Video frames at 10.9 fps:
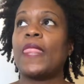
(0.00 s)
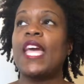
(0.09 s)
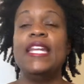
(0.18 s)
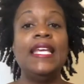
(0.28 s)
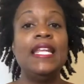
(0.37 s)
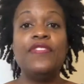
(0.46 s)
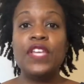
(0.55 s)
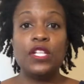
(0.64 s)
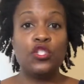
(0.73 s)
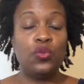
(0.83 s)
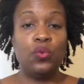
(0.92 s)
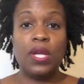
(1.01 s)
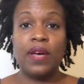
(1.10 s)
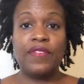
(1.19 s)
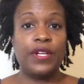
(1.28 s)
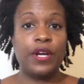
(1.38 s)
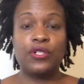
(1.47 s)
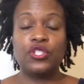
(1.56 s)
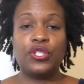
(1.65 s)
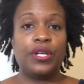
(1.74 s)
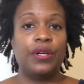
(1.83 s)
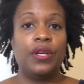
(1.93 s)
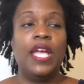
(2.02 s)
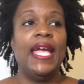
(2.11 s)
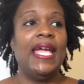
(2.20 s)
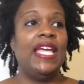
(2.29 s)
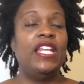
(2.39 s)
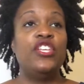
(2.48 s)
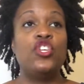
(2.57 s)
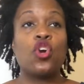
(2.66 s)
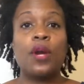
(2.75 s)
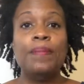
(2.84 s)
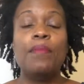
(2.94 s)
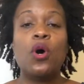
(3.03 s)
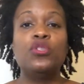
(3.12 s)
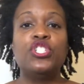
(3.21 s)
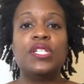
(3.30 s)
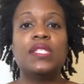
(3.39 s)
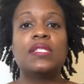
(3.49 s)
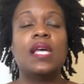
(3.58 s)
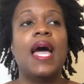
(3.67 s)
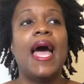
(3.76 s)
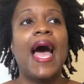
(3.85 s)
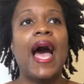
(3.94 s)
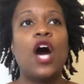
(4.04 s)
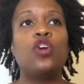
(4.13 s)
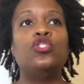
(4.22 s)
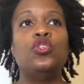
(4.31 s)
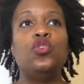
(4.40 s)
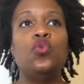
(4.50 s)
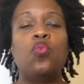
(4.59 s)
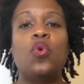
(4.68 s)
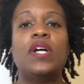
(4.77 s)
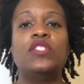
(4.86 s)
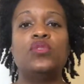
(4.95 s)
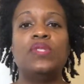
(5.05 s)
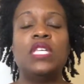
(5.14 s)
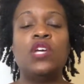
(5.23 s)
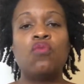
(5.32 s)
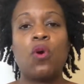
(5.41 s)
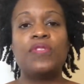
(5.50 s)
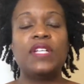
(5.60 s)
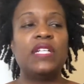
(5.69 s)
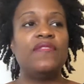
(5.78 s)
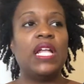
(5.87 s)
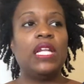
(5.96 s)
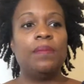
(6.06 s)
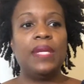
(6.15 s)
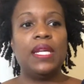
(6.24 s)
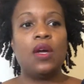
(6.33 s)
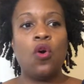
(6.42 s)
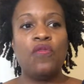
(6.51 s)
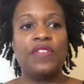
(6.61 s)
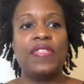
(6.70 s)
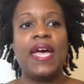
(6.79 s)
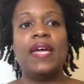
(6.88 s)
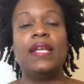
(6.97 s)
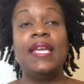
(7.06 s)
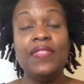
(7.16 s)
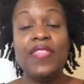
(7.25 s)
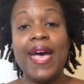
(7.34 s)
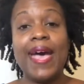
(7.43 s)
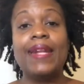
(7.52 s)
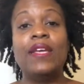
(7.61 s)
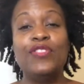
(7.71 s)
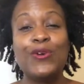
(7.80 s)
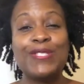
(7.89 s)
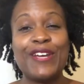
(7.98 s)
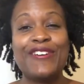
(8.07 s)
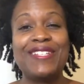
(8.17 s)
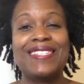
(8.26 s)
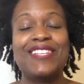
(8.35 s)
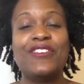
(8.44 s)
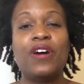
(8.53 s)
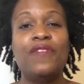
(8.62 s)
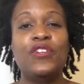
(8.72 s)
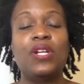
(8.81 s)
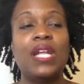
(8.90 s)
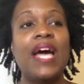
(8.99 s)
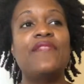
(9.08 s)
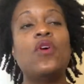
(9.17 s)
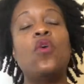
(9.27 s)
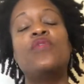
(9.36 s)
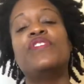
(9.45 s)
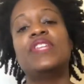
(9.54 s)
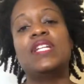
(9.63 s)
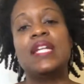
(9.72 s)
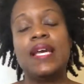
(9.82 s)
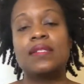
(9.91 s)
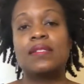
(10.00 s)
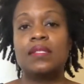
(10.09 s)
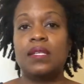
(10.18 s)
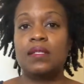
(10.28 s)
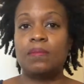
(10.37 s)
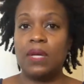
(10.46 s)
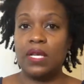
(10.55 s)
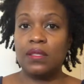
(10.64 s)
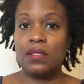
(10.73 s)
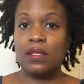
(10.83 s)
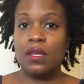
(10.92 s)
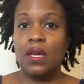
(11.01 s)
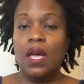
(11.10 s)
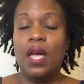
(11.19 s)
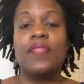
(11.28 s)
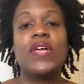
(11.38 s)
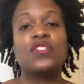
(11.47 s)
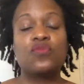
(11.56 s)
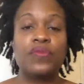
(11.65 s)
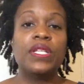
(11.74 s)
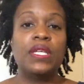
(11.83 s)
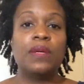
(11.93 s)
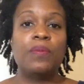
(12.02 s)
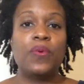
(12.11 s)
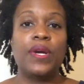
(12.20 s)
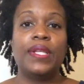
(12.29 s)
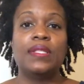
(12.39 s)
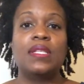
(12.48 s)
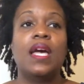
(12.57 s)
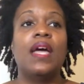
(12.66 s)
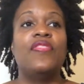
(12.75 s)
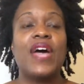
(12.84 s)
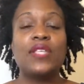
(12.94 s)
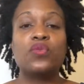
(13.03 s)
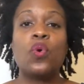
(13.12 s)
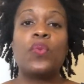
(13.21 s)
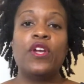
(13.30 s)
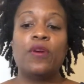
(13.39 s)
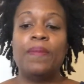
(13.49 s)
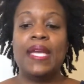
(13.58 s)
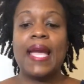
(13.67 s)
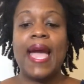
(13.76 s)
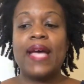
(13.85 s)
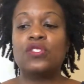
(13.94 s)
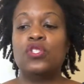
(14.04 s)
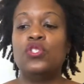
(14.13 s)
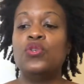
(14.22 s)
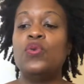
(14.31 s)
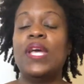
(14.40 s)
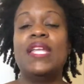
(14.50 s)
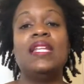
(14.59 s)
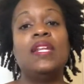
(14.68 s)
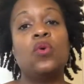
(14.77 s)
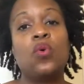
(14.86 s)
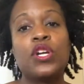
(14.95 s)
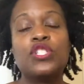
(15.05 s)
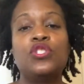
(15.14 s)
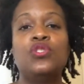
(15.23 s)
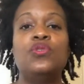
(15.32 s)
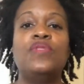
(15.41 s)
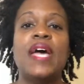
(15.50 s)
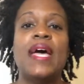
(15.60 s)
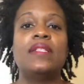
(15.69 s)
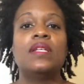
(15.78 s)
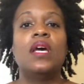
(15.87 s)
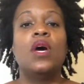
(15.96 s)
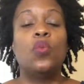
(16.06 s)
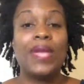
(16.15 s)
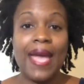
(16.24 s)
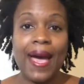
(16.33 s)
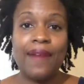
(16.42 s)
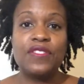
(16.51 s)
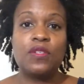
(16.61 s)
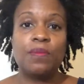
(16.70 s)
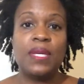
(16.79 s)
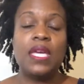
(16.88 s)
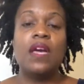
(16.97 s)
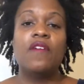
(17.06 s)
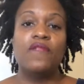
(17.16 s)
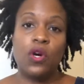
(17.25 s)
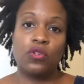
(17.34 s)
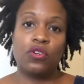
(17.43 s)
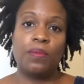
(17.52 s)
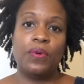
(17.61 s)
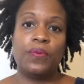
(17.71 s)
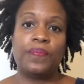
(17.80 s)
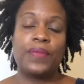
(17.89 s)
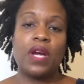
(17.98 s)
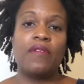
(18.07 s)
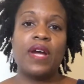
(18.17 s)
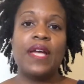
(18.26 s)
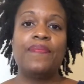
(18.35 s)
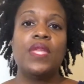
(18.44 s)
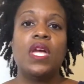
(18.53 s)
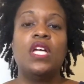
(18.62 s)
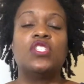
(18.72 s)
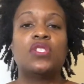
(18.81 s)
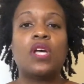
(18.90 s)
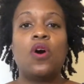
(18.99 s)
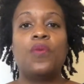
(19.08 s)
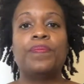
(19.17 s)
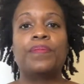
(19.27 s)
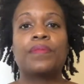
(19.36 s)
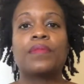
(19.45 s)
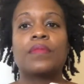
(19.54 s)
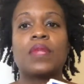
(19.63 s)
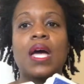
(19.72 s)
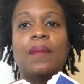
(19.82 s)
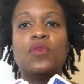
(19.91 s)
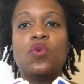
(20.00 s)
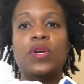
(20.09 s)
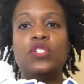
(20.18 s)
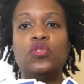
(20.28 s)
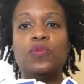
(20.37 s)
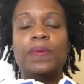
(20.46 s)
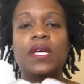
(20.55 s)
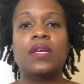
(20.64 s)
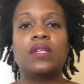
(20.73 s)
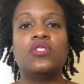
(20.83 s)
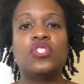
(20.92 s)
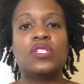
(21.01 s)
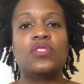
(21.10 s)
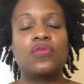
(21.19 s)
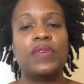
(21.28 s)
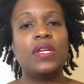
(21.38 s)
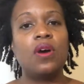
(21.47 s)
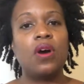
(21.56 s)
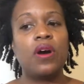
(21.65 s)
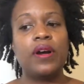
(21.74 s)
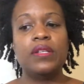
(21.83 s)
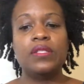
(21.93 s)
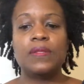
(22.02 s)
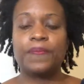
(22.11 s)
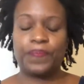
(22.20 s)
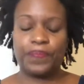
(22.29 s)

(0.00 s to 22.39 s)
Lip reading: and anything that you love and nurture, and in your emotions? How do you want to see growth and development over that, in those areas of your life over the next 6 months? That's really important. That's what we are being asked to do. And in order to do that, we have to be vulnerable. All right. So I'm going to pick just 3 cards